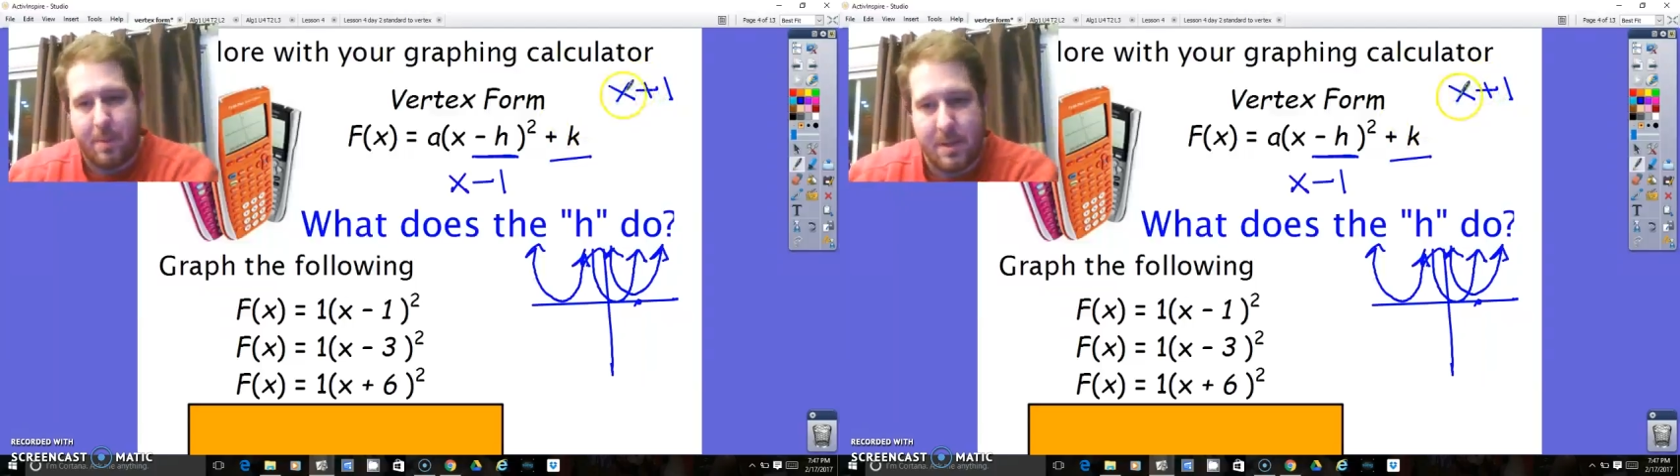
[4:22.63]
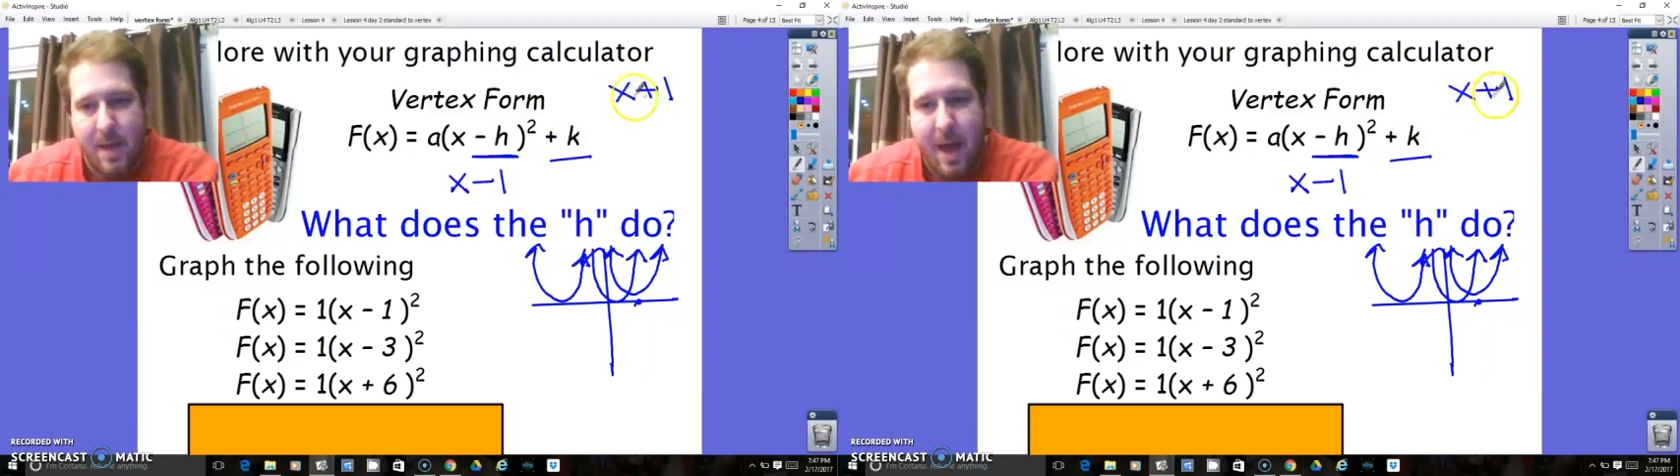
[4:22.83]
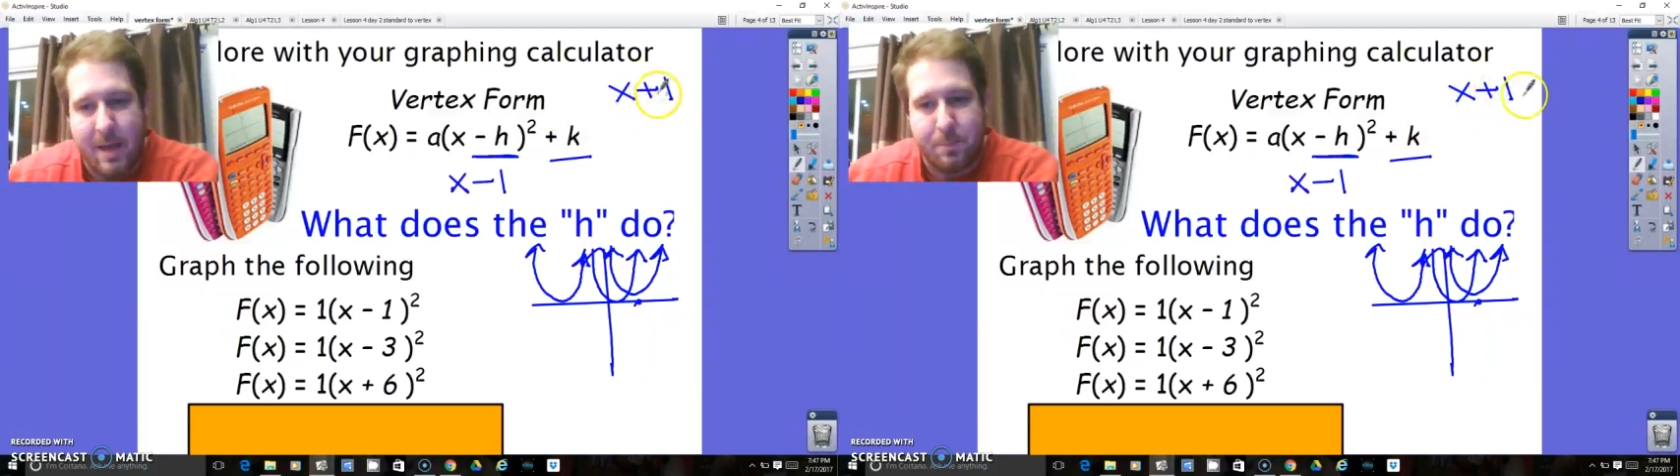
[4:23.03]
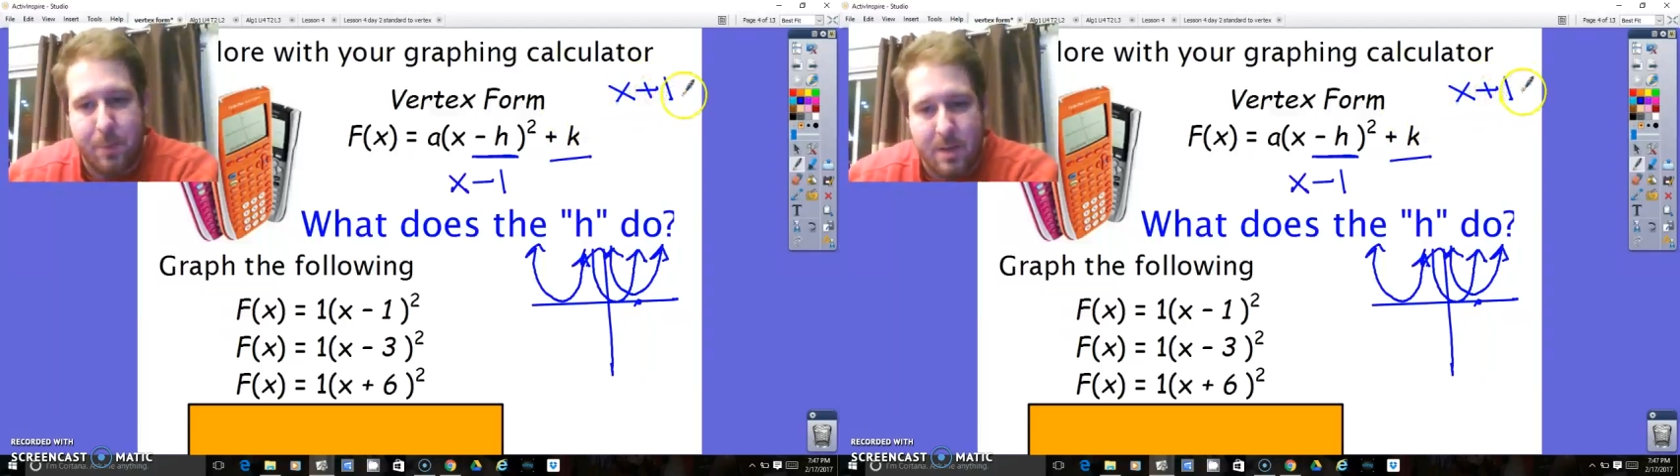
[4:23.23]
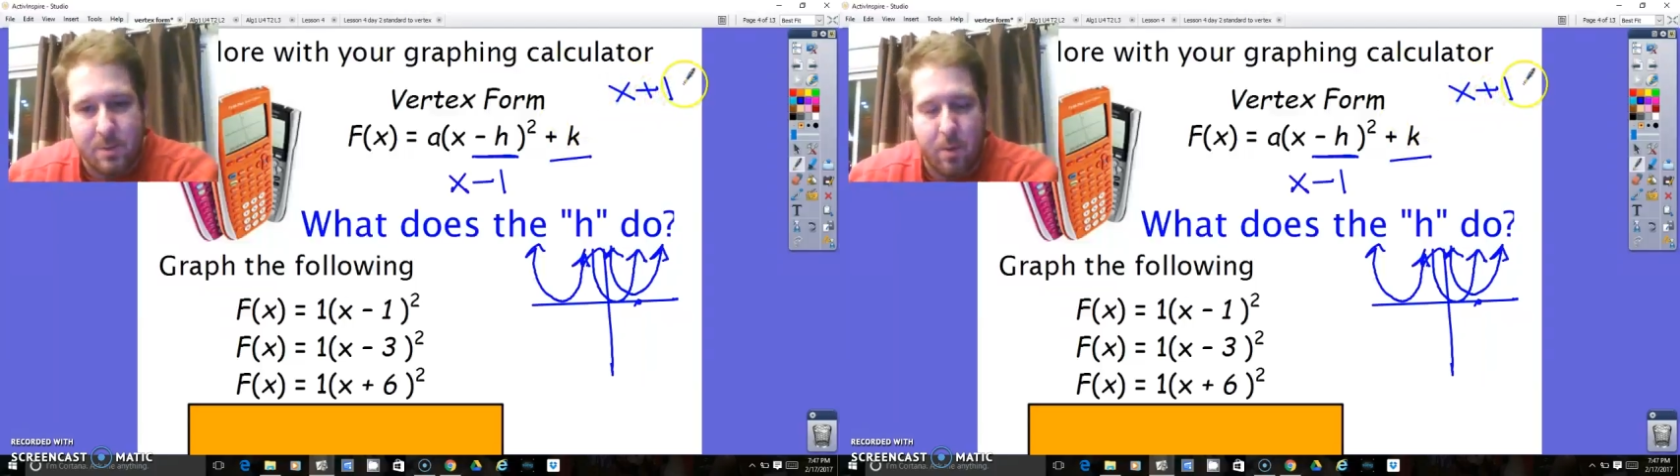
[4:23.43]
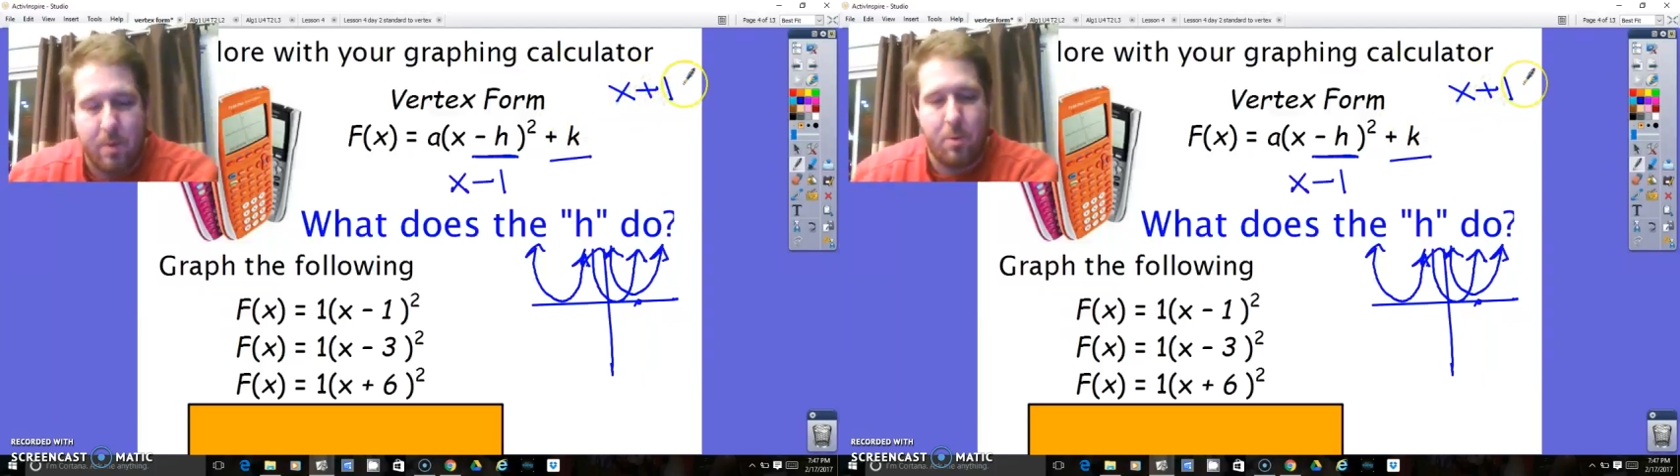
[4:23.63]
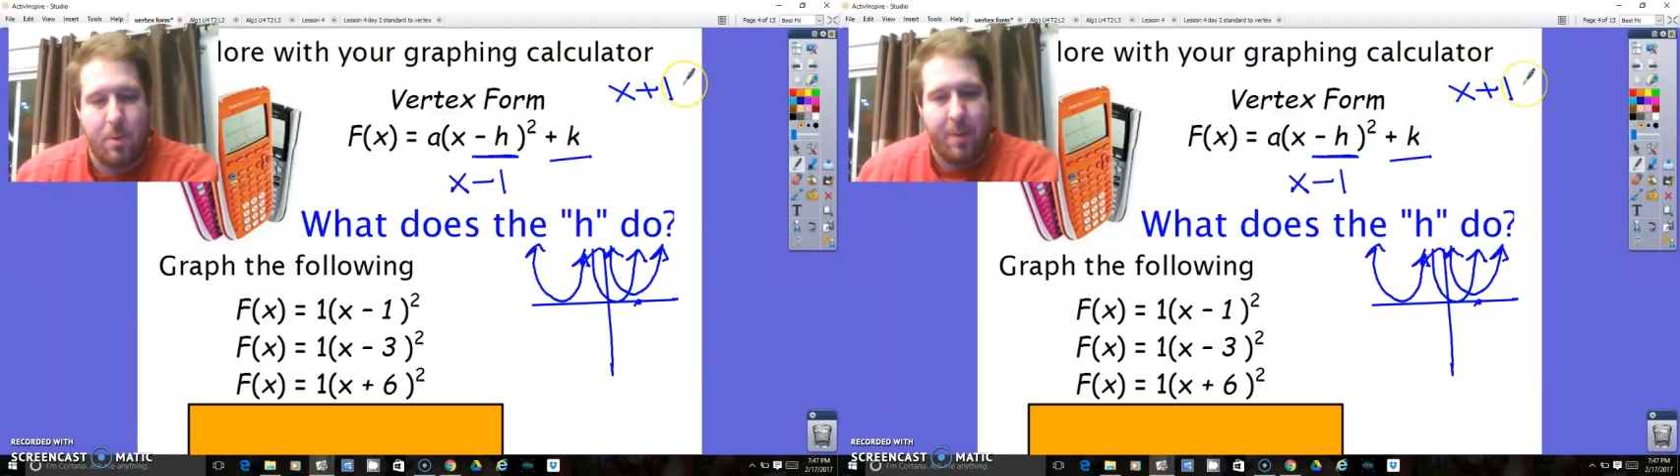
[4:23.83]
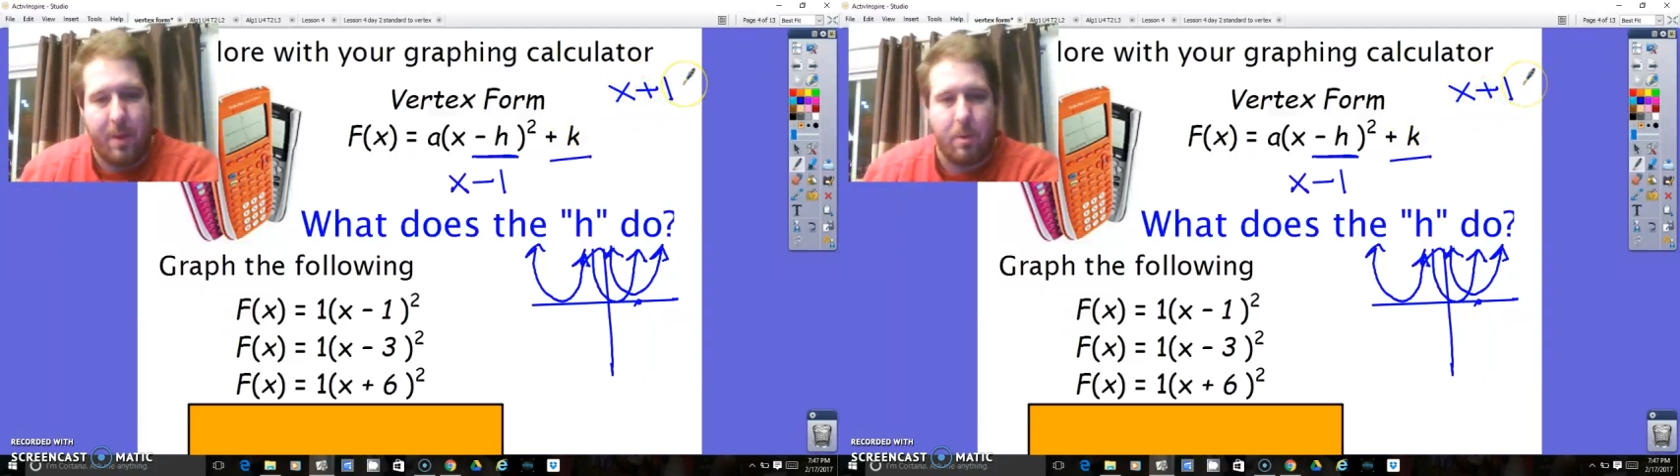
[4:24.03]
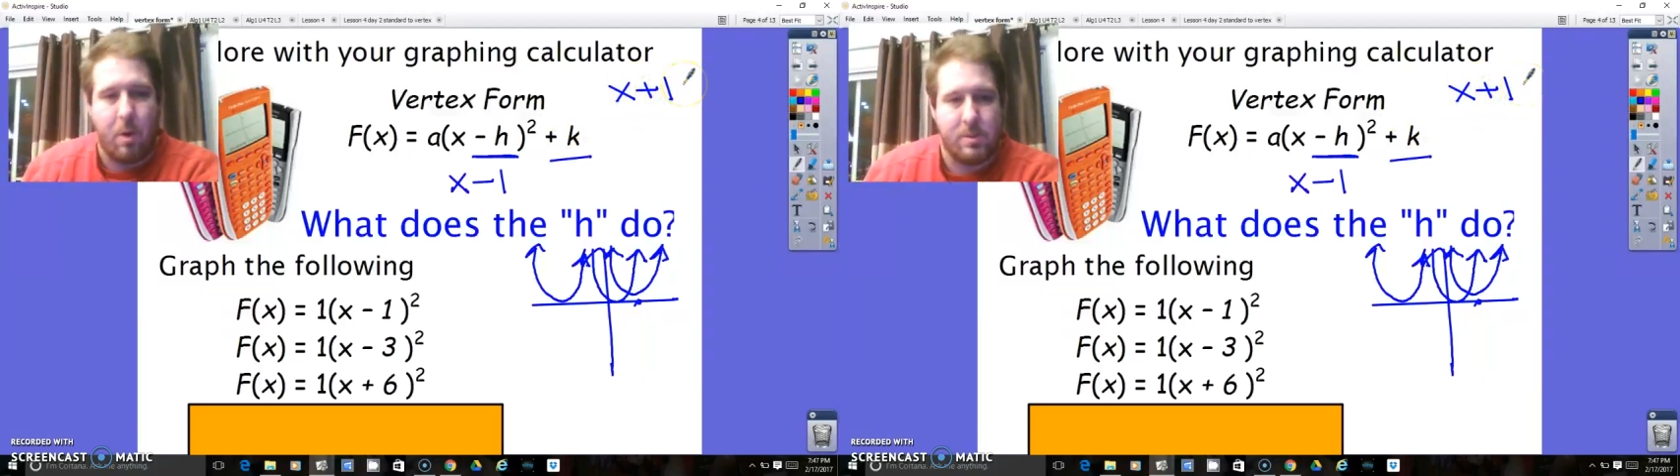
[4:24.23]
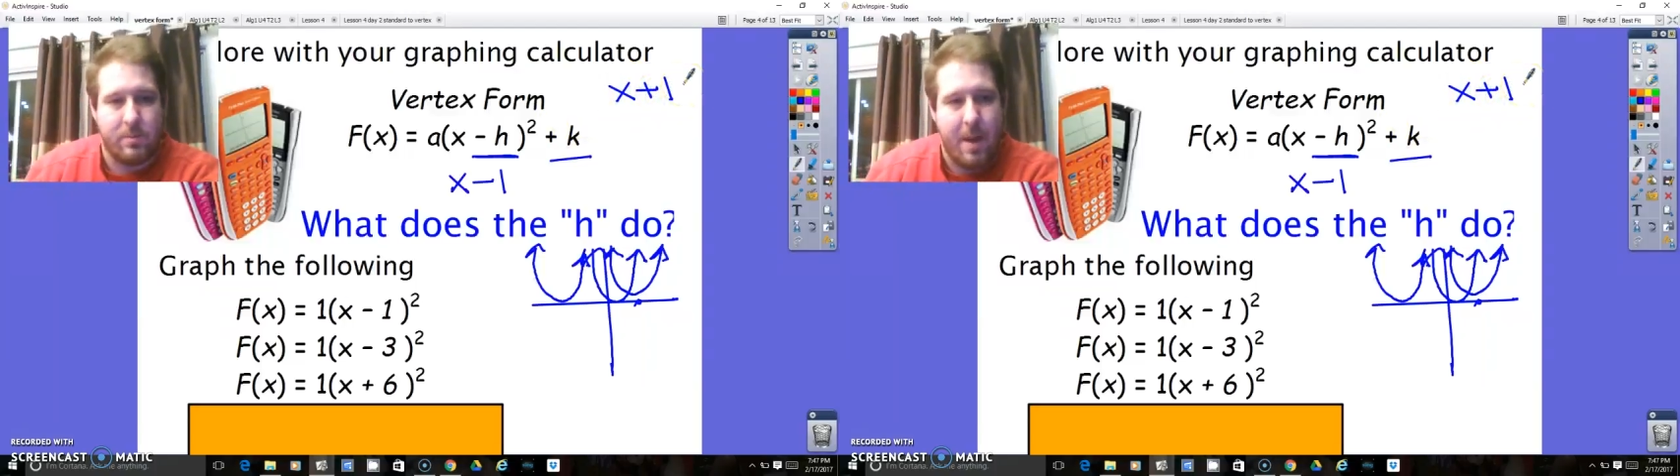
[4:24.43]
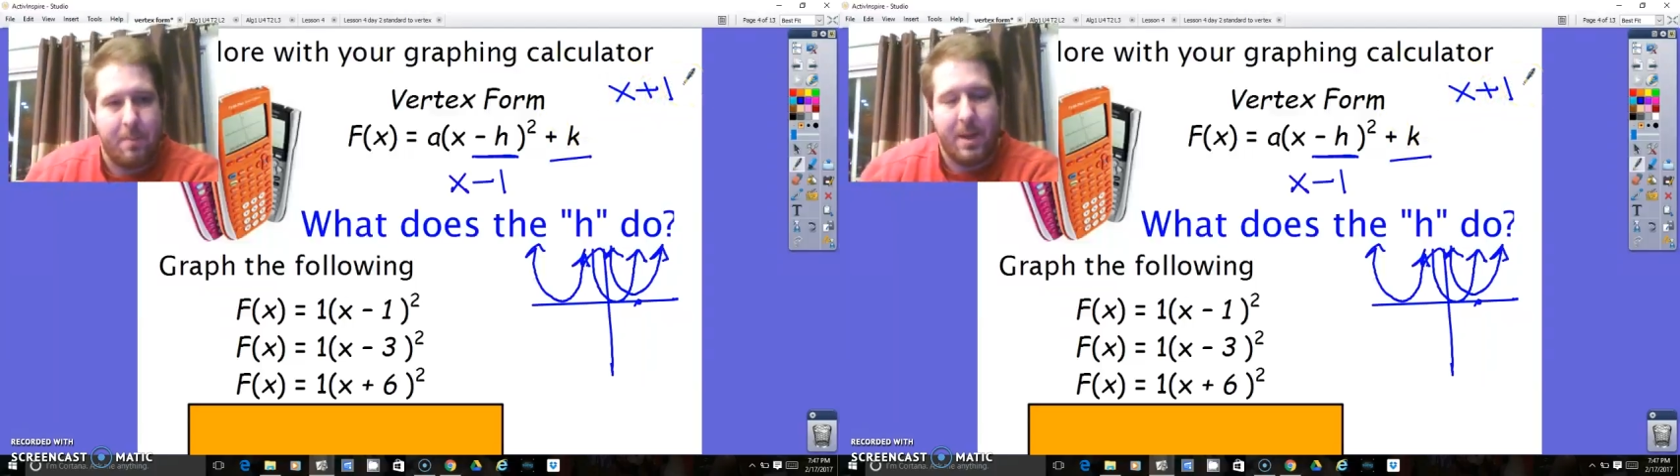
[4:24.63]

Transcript: because x plus 1 you would think it goes right,